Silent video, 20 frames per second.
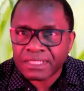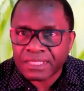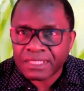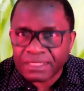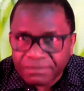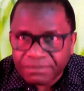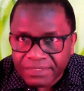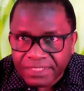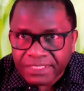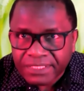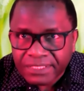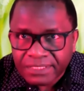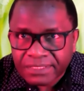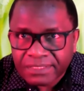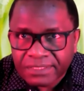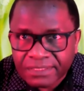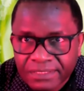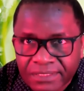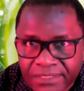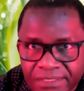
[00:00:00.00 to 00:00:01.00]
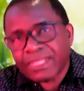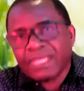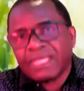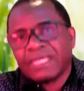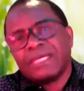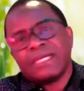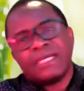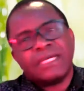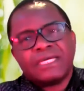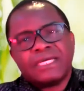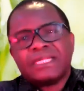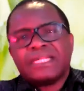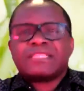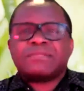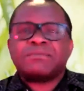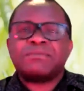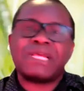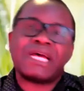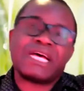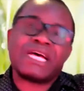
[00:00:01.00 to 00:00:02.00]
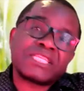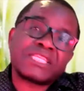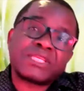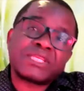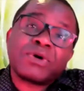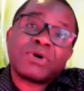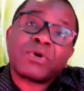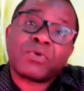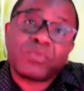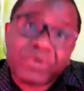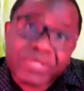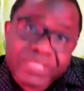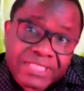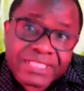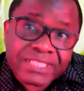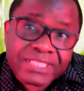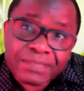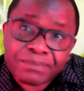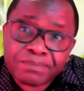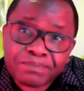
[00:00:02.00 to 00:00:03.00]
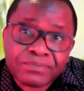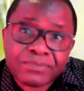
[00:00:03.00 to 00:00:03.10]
heaven. Let me ask you a question.